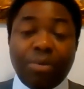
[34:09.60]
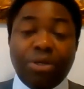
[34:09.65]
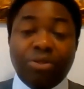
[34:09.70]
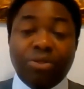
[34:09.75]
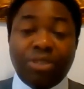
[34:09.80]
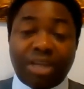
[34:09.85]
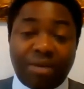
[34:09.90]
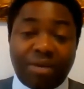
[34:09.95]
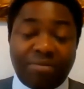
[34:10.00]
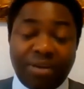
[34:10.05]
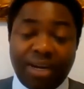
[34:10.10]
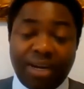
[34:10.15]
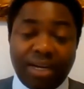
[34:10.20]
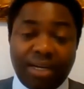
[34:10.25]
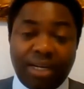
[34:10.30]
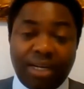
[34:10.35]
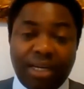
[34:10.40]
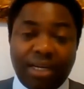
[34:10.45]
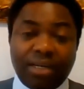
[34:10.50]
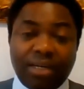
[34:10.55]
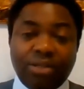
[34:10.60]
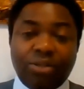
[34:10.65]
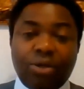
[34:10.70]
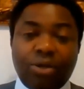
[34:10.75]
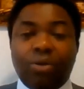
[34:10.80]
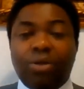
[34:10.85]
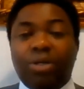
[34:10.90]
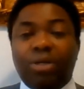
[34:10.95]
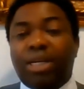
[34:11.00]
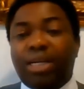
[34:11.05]
definitely
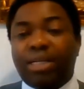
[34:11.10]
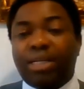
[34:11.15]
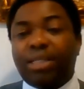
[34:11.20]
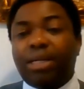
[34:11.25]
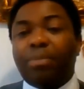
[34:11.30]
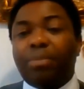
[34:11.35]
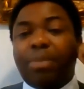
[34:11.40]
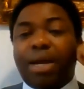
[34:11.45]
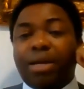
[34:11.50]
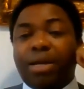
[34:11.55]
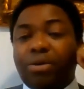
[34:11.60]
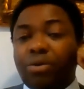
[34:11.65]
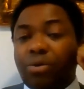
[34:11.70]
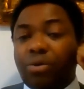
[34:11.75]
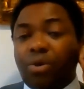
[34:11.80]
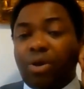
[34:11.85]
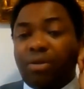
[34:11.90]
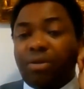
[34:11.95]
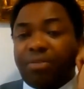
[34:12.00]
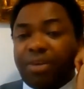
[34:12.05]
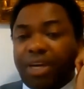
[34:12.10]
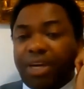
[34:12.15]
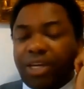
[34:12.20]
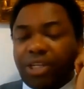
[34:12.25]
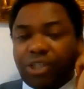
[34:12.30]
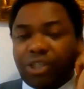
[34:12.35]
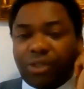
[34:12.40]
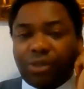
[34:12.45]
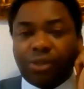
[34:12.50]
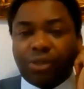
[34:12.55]
don't need a medical
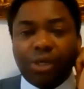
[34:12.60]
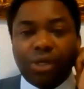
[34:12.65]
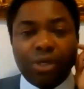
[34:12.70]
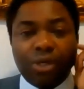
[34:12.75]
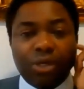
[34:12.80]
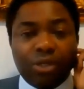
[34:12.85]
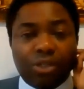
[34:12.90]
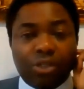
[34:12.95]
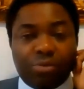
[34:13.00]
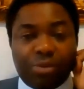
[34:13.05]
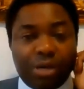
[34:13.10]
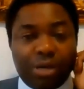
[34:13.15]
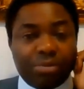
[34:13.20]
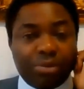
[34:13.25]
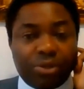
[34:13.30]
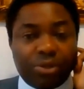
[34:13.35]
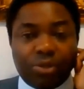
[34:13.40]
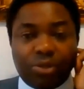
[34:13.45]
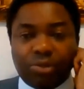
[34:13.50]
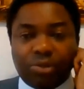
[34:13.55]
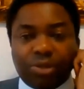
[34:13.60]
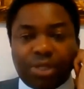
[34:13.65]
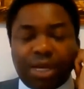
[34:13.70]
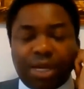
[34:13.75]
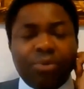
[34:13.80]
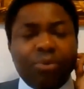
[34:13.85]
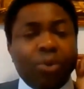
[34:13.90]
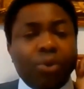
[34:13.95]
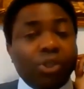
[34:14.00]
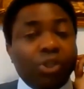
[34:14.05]
qualification to be able to do
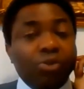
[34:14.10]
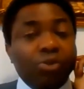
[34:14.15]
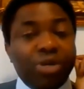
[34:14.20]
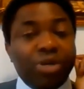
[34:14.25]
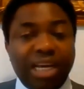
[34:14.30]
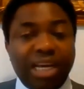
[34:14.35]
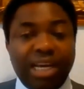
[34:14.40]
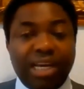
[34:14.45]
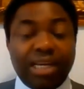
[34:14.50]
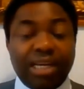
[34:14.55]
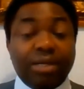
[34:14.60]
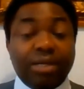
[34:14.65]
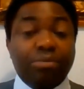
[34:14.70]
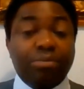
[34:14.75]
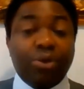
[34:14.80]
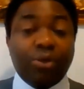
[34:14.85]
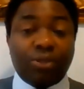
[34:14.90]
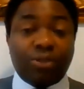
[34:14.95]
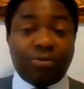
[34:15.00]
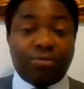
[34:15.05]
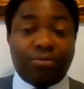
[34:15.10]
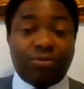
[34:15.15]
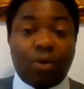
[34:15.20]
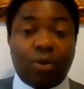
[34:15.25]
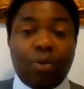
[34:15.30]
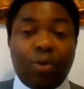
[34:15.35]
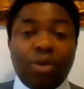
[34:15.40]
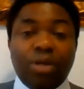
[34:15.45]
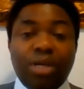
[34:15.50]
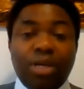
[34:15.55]
that. What you need most of
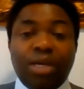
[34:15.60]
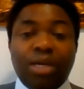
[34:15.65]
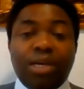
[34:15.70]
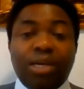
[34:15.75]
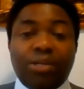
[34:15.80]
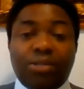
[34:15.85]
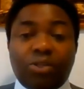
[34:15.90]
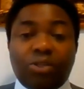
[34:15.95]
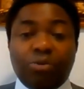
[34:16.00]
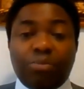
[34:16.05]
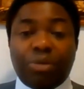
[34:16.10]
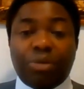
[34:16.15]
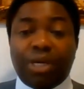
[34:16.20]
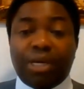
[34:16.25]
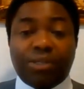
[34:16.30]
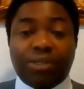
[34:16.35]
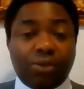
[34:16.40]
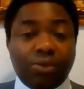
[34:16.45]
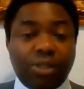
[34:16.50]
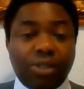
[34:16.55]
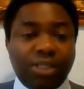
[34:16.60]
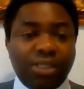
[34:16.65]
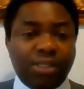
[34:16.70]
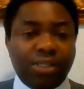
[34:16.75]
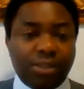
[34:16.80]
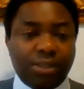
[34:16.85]
all is to be a student.